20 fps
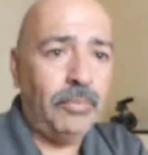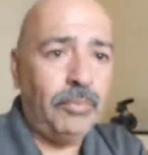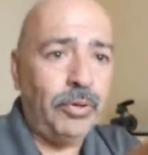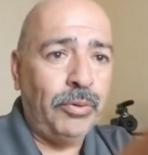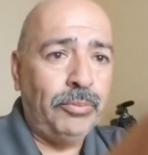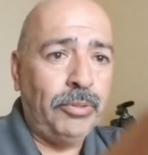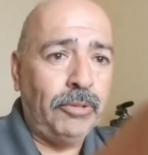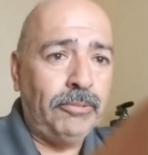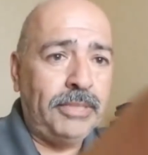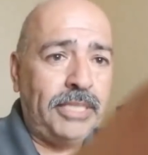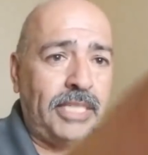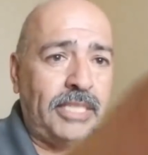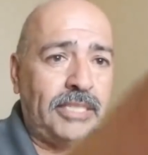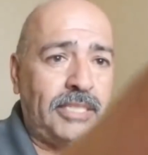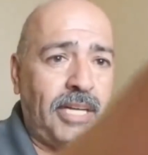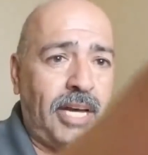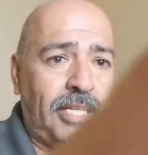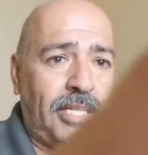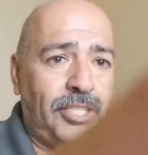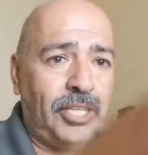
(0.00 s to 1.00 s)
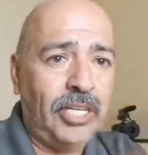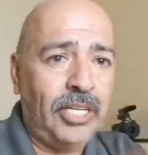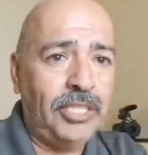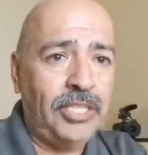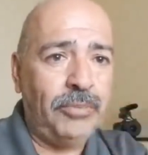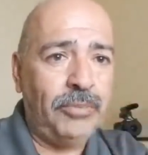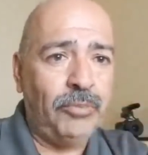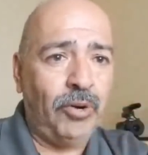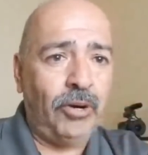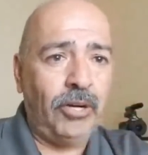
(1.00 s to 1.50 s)
Boom Boom says, not
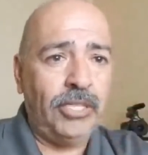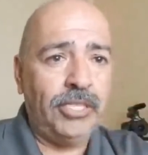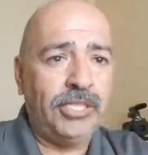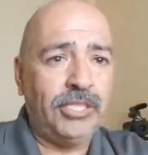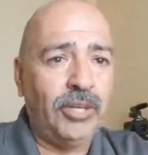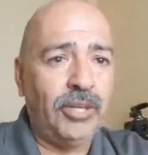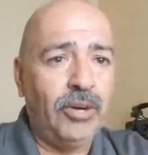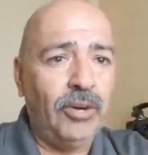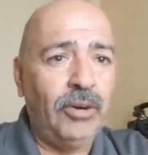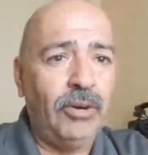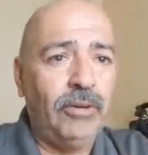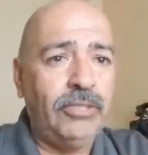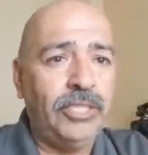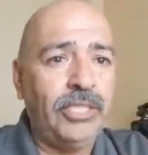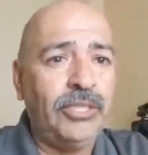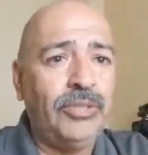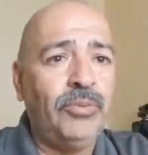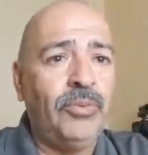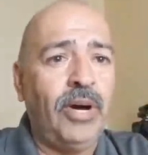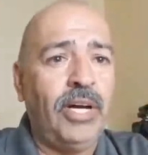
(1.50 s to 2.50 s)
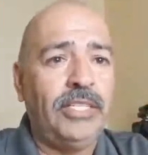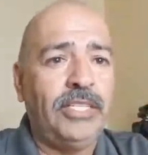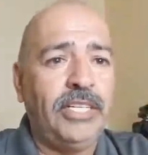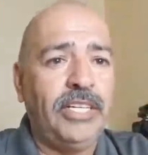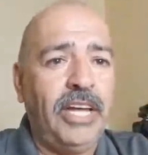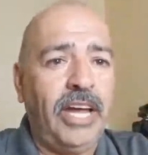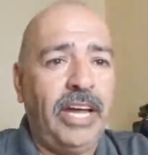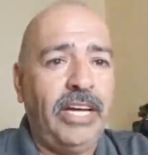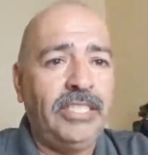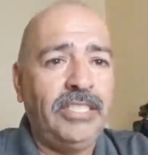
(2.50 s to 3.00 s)
judging more so, just want to
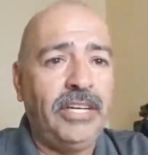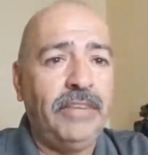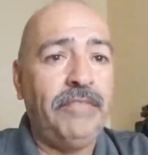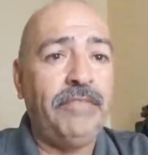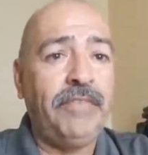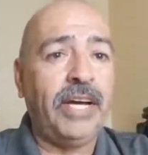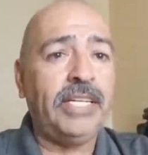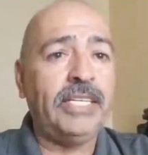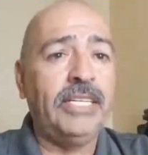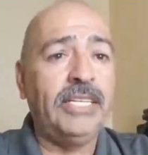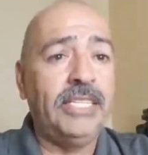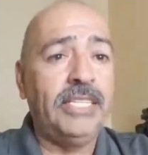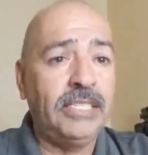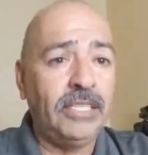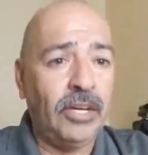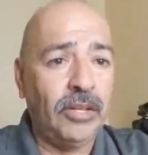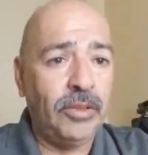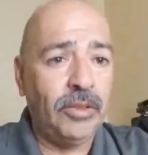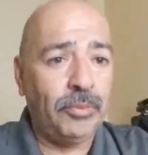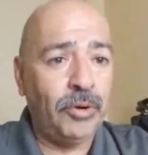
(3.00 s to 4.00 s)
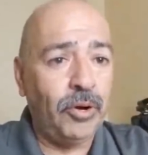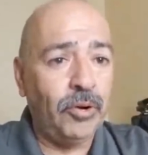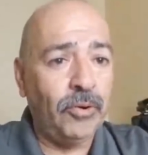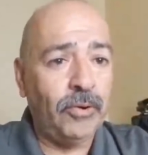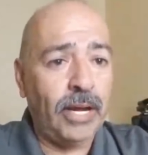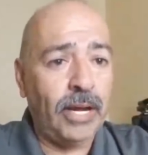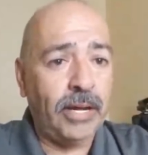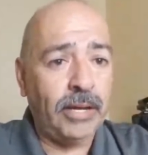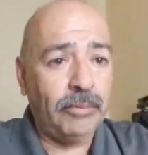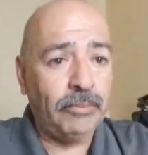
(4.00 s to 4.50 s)
gauge the effectiveness of the
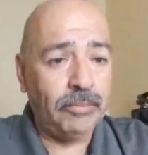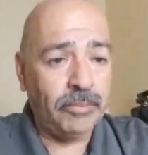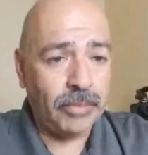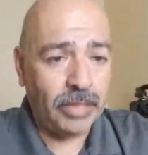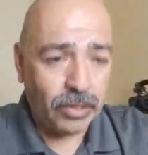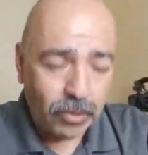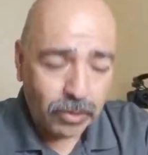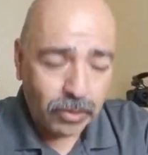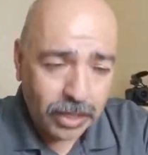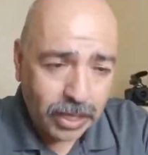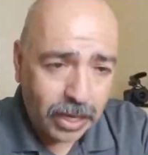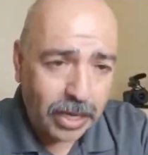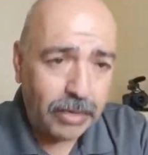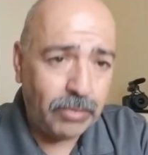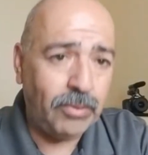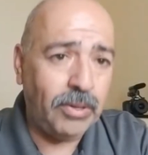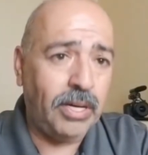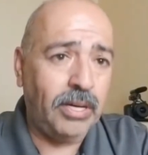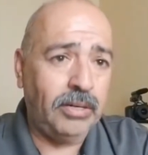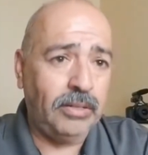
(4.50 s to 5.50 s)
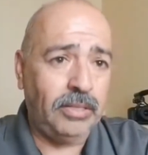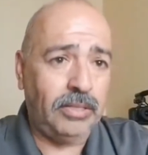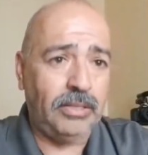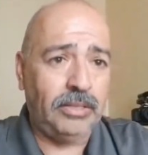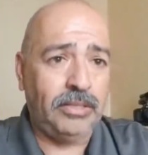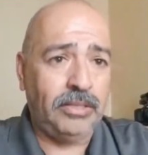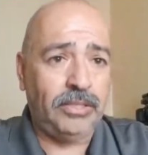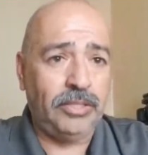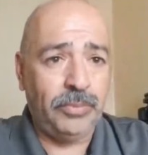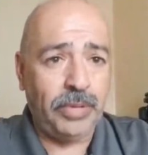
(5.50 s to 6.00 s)
program. Okay, well,
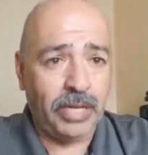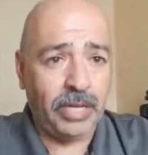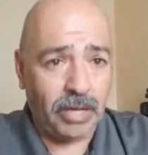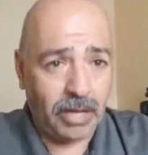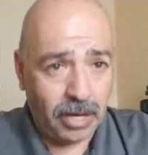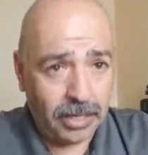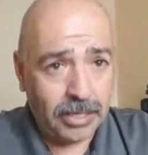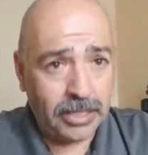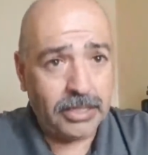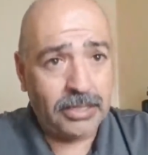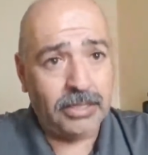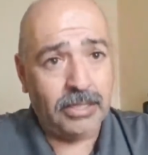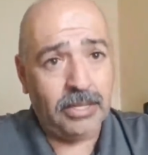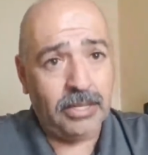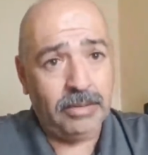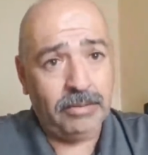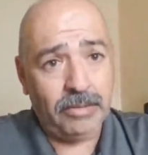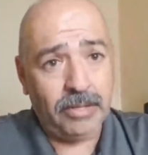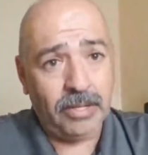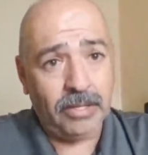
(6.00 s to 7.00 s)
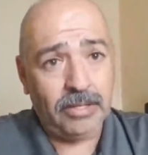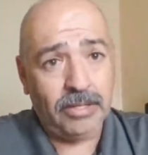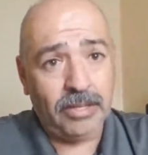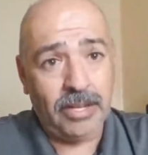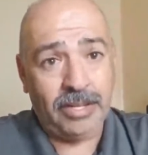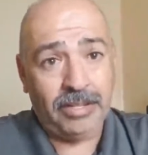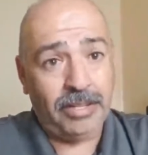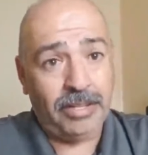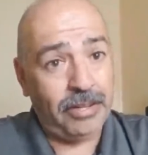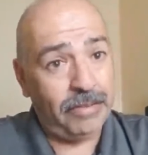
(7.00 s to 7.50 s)
to be honest, the
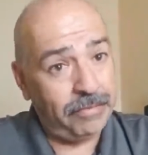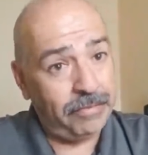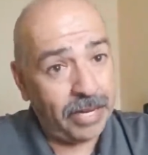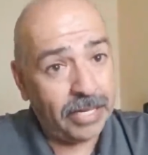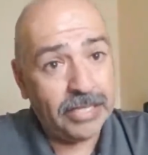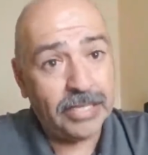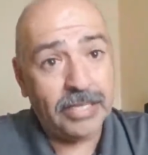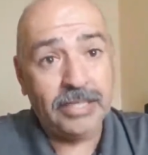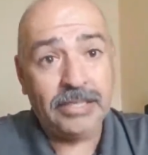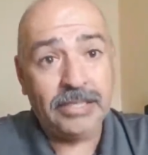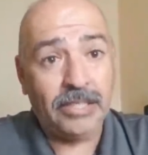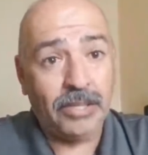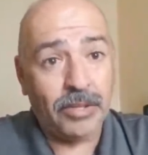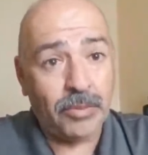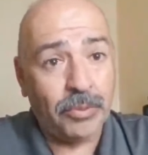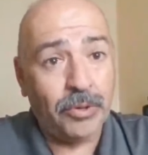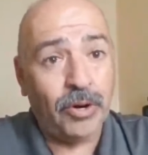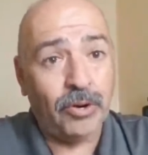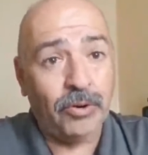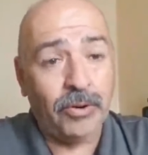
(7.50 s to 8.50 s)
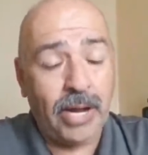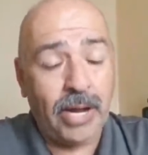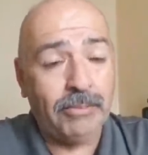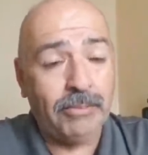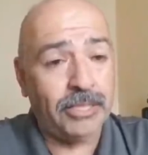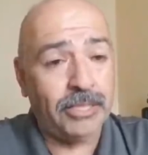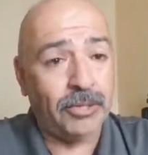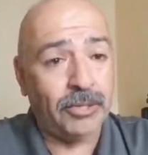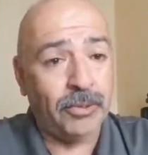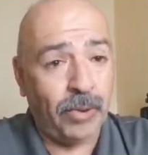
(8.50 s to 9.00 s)
effectiveness of the program
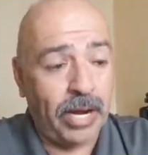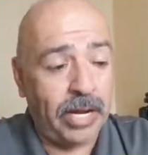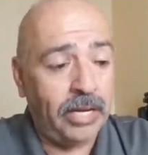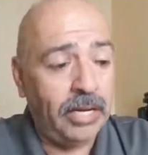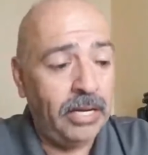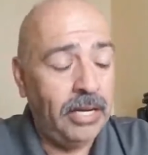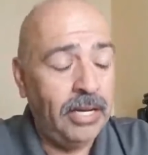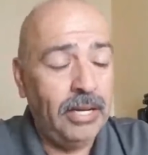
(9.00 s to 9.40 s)
is great.